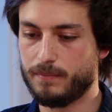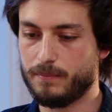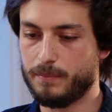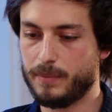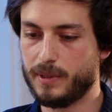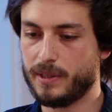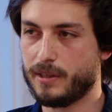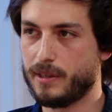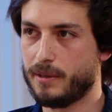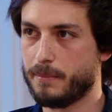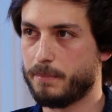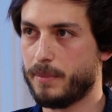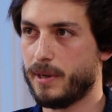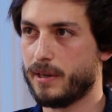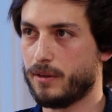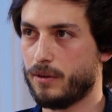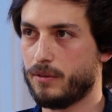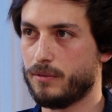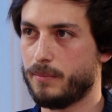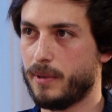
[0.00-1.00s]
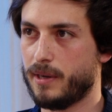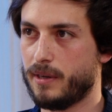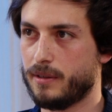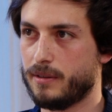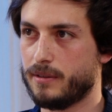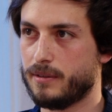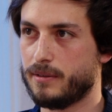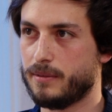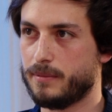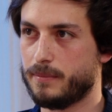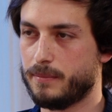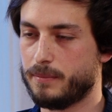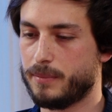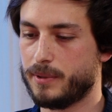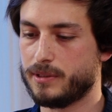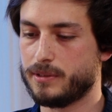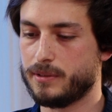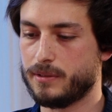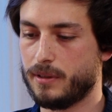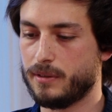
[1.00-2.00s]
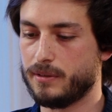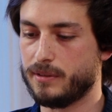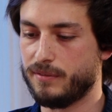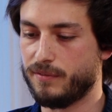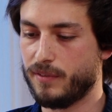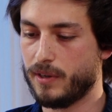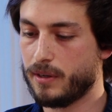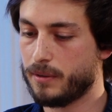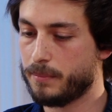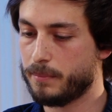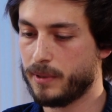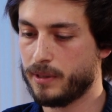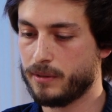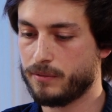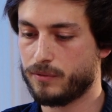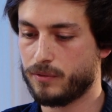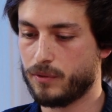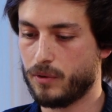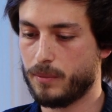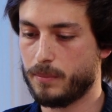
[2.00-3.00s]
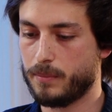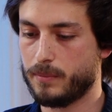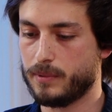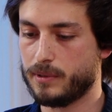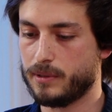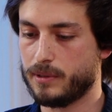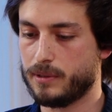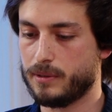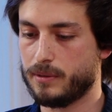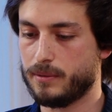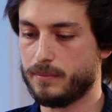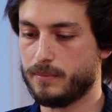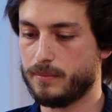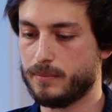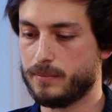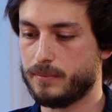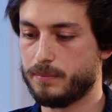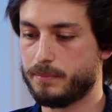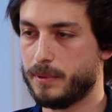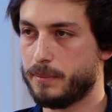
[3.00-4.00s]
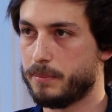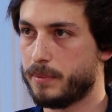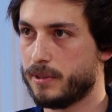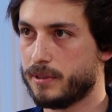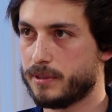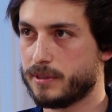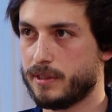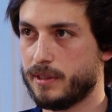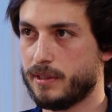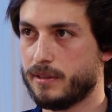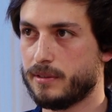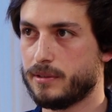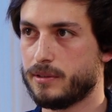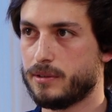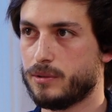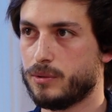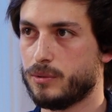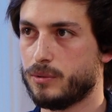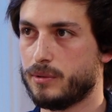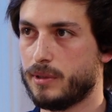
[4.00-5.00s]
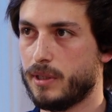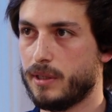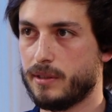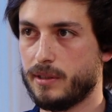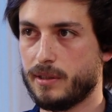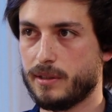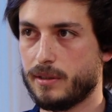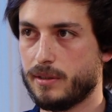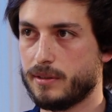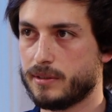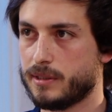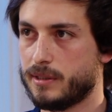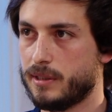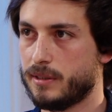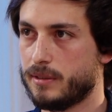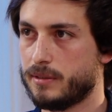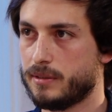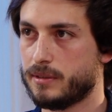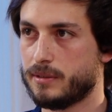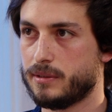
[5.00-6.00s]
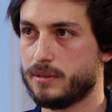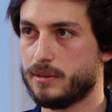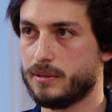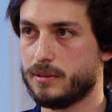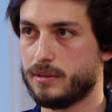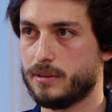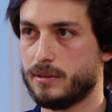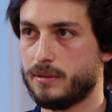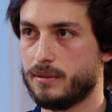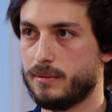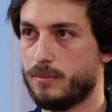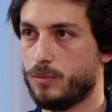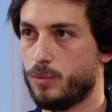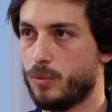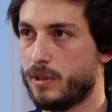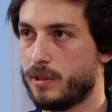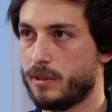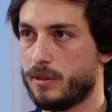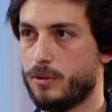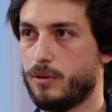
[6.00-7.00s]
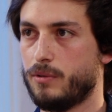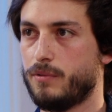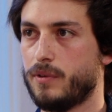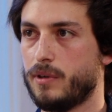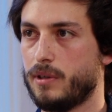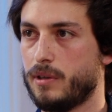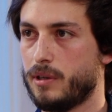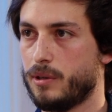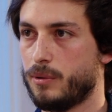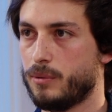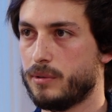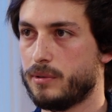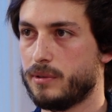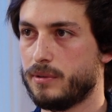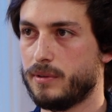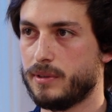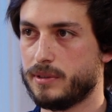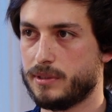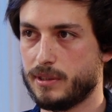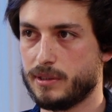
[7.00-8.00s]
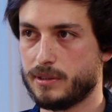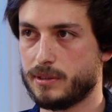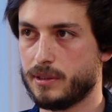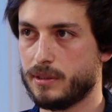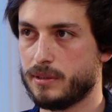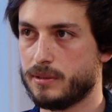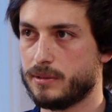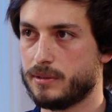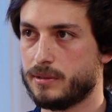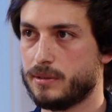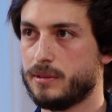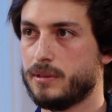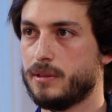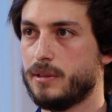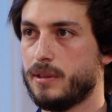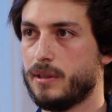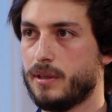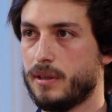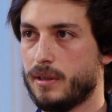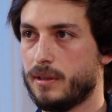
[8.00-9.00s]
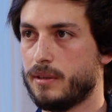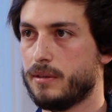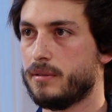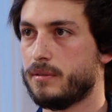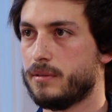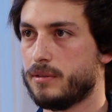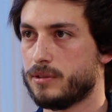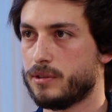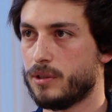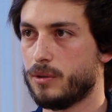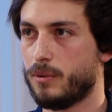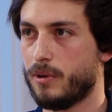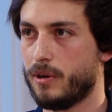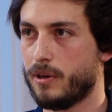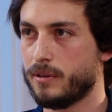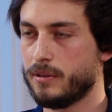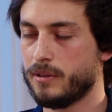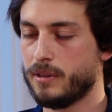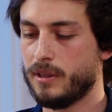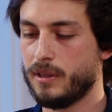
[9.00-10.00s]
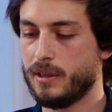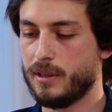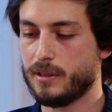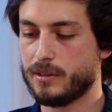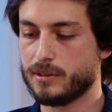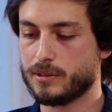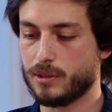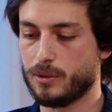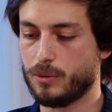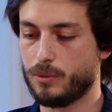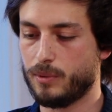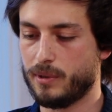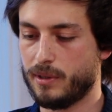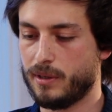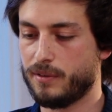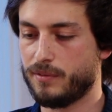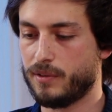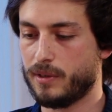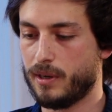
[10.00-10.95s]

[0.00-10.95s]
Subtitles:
big impact on my personal development, from people skills to technical skills, work overload, resistance, and so on. So whenever